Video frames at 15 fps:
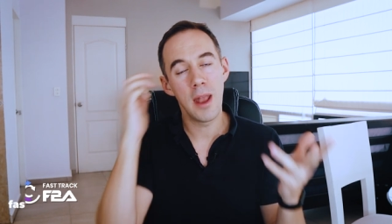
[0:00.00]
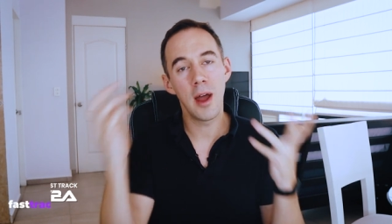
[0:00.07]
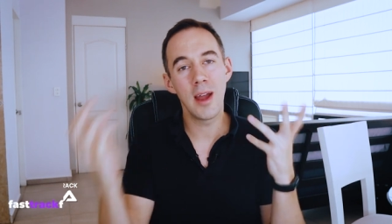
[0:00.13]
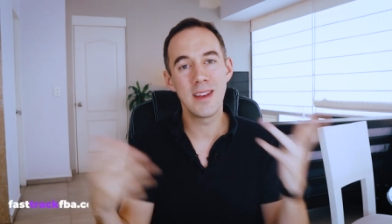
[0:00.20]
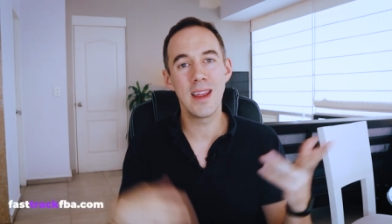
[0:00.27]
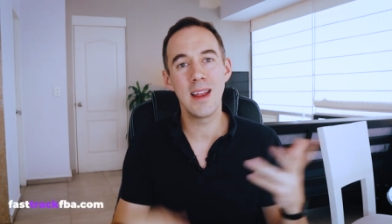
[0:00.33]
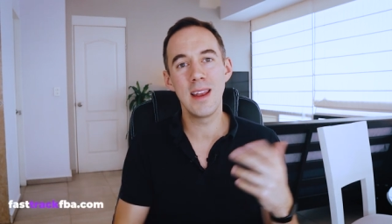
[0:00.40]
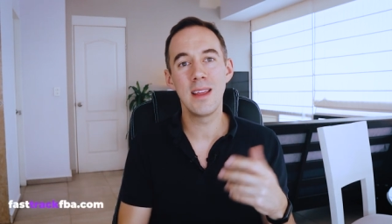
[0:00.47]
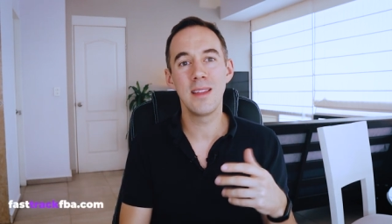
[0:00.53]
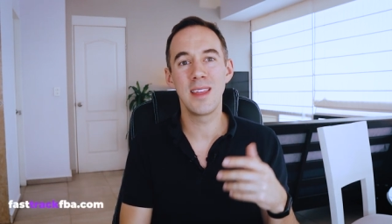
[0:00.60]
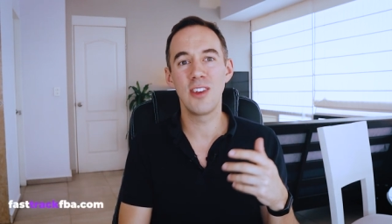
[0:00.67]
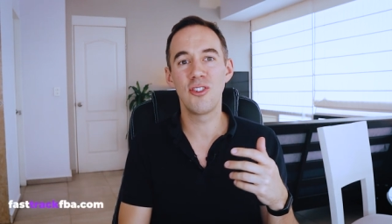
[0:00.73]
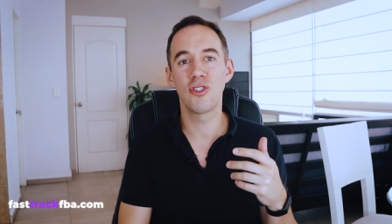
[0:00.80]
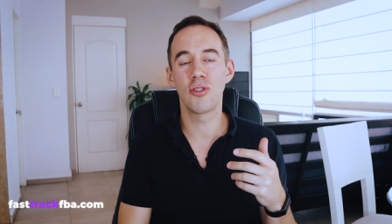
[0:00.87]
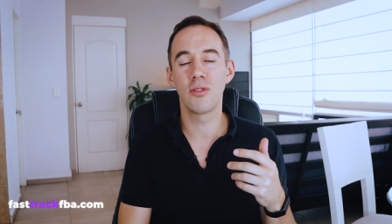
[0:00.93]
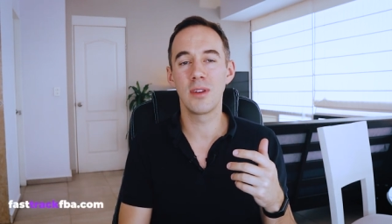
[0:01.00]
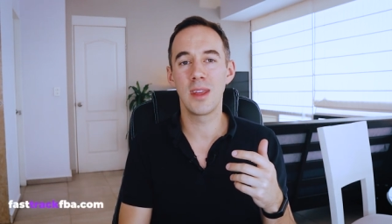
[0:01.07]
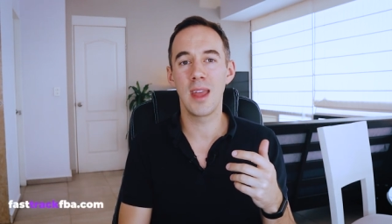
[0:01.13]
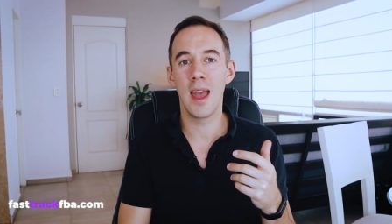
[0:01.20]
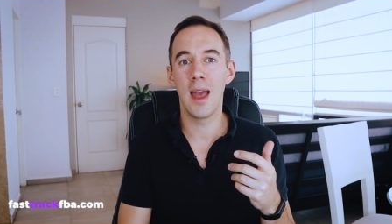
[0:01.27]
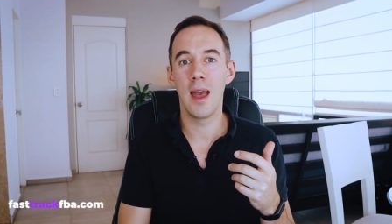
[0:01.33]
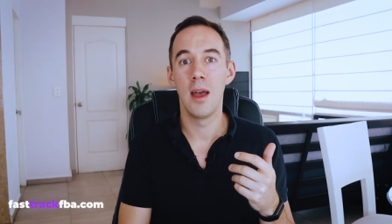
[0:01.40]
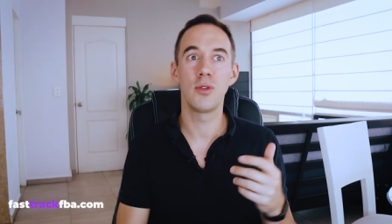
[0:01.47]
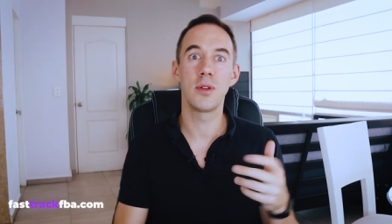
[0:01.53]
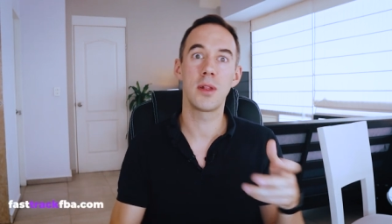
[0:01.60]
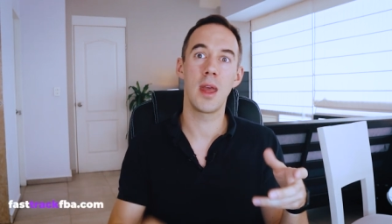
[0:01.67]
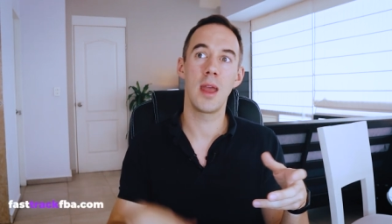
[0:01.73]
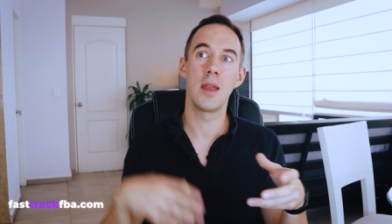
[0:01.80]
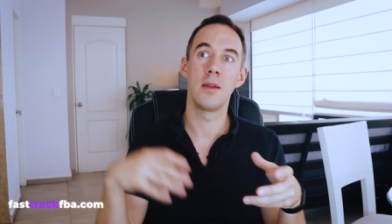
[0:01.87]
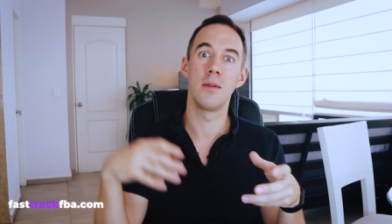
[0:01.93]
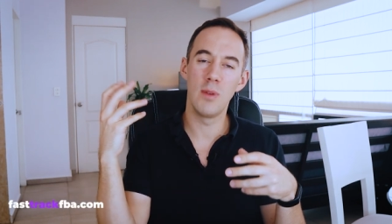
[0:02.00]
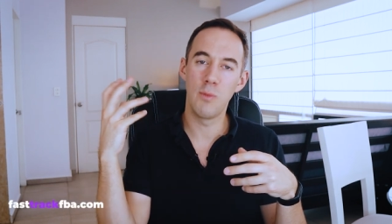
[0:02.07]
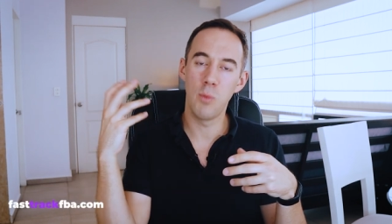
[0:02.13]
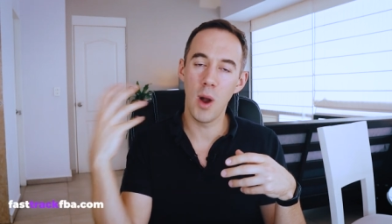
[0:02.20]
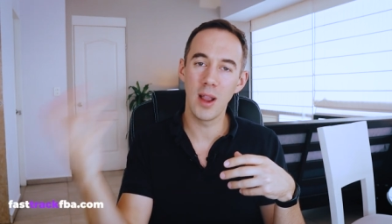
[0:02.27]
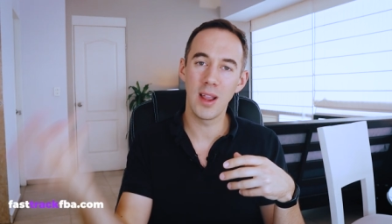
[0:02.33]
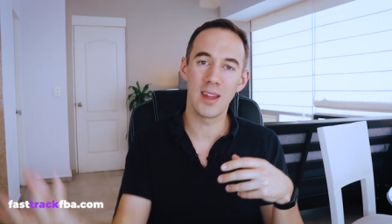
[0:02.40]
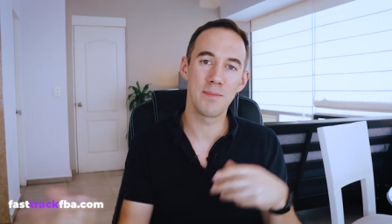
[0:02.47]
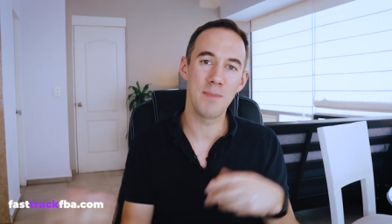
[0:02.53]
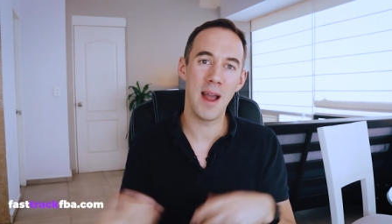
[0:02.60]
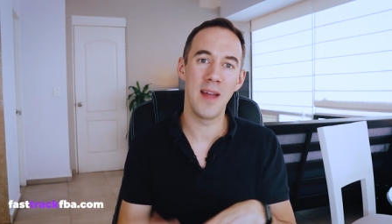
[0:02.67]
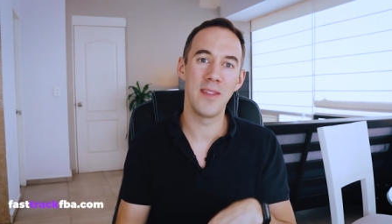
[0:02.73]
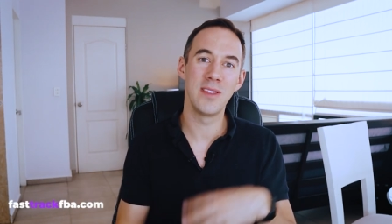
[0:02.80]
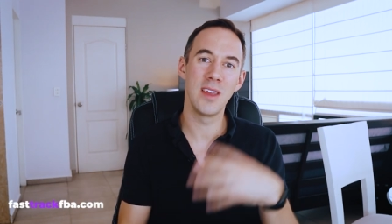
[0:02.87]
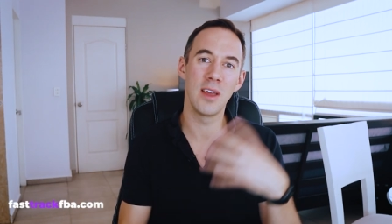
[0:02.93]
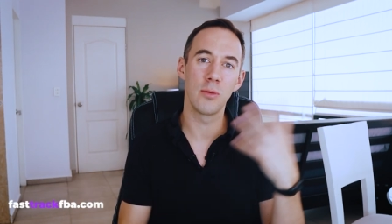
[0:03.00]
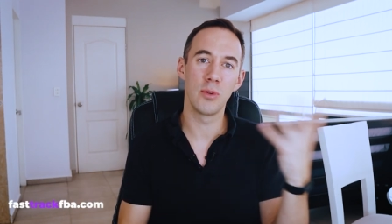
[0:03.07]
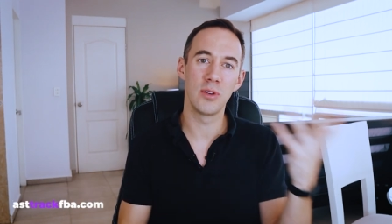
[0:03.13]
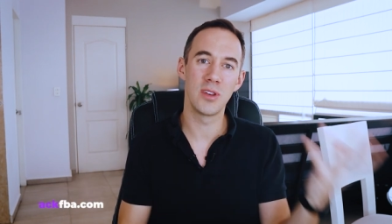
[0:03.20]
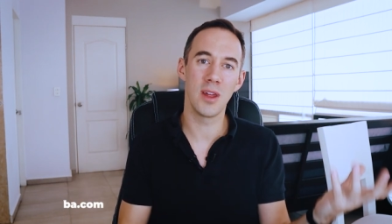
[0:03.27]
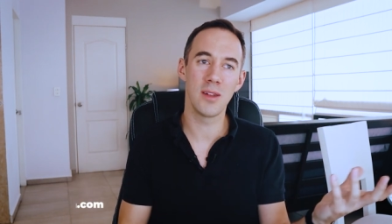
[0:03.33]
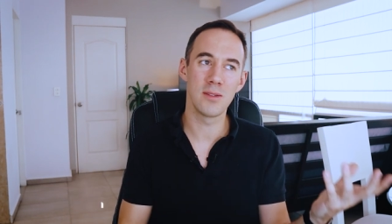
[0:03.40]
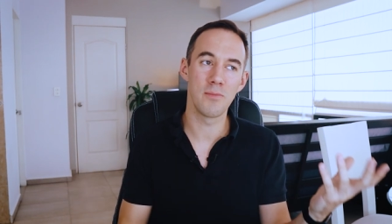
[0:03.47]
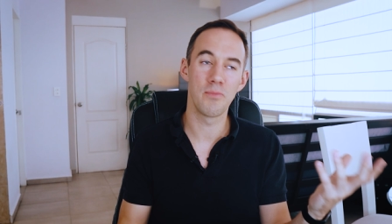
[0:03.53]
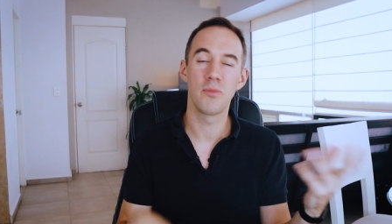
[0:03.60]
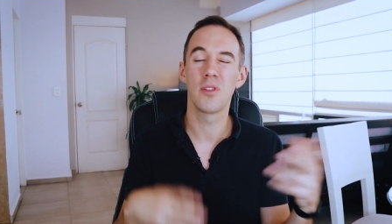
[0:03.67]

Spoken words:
And ideally, they shouldn't get, should we say, if one gets banned, the other one doesn't.